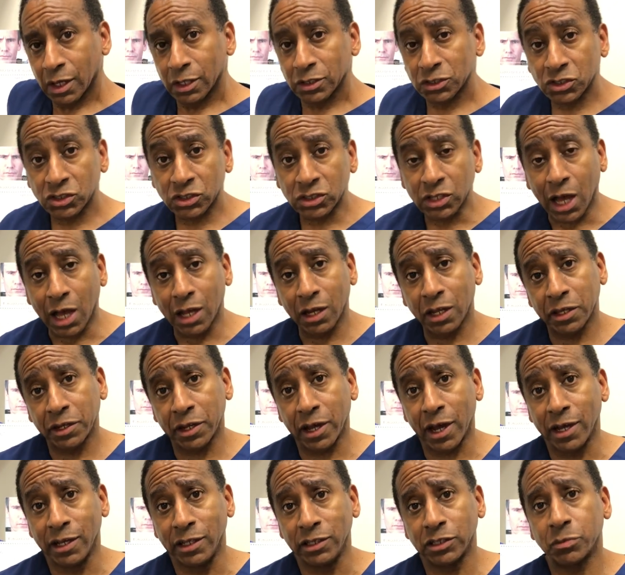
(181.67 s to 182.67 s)
solid
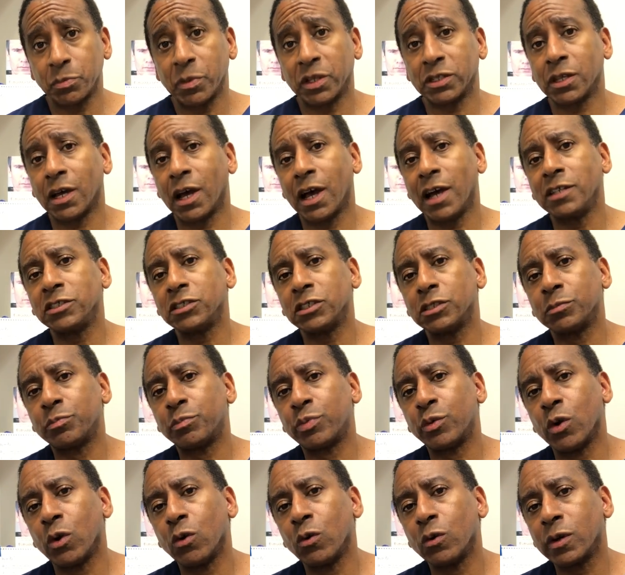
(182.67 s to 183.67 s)
ice, but the ice is
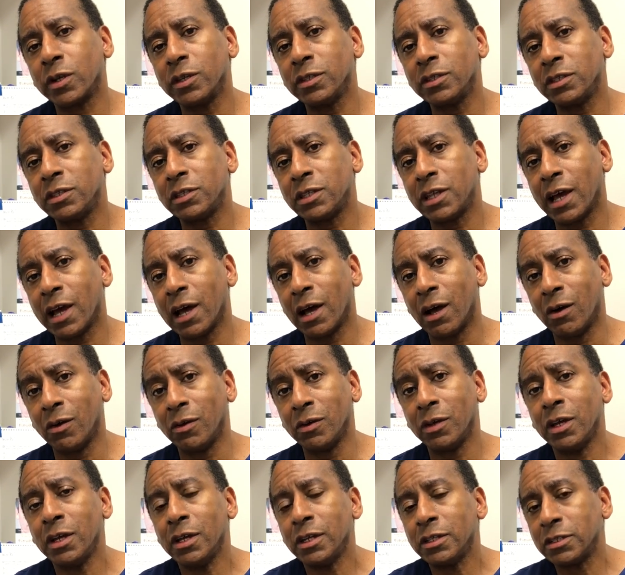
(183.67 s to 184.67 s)
broken
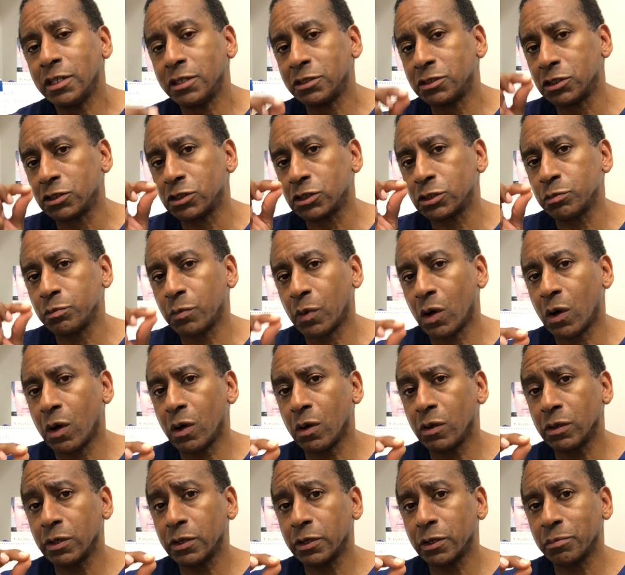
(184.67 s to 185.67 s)
down into
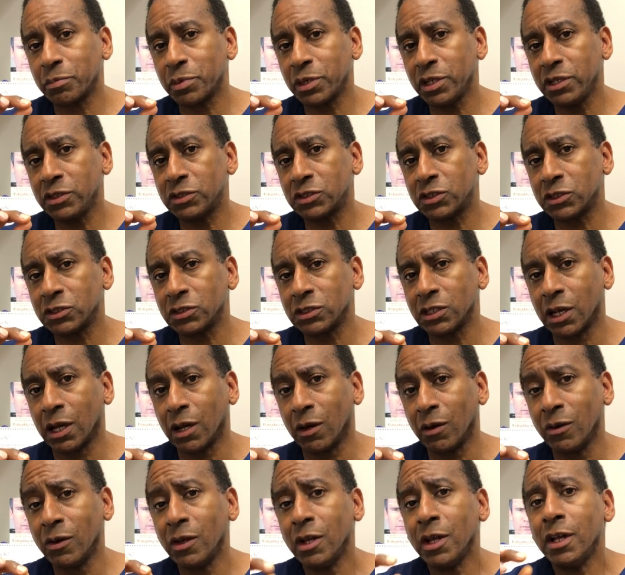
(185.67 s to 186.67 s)
small little pieces
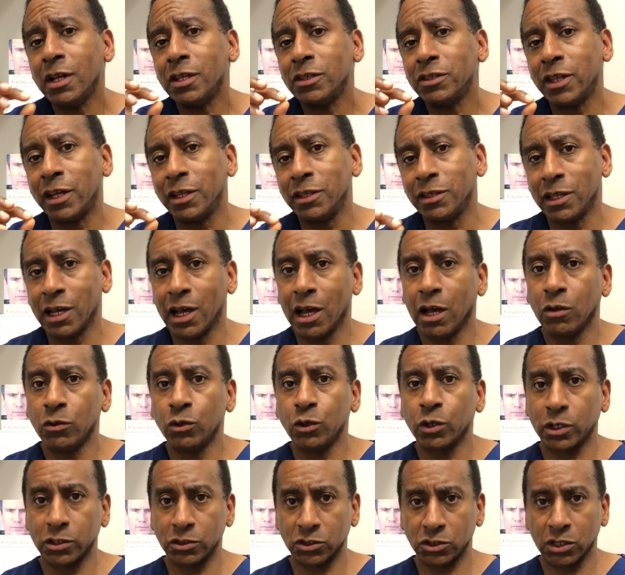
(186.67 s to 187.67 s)
now that now
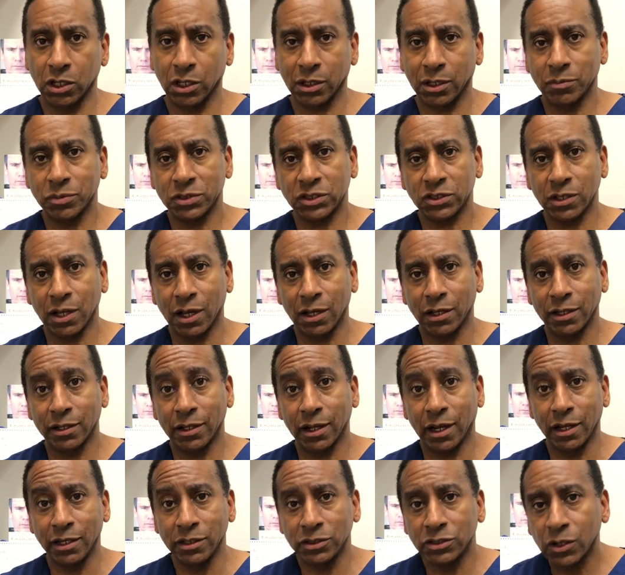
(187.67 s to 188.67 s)
you can suck up solid
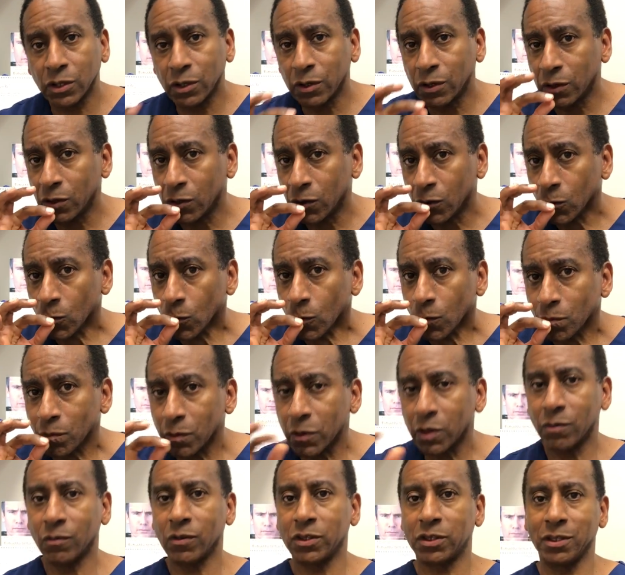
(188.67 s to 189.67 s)
ice
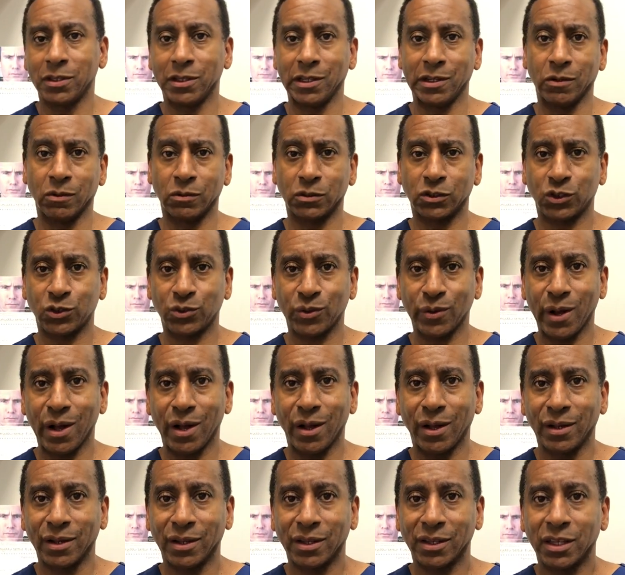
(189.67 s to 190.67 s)
with a narrow straw.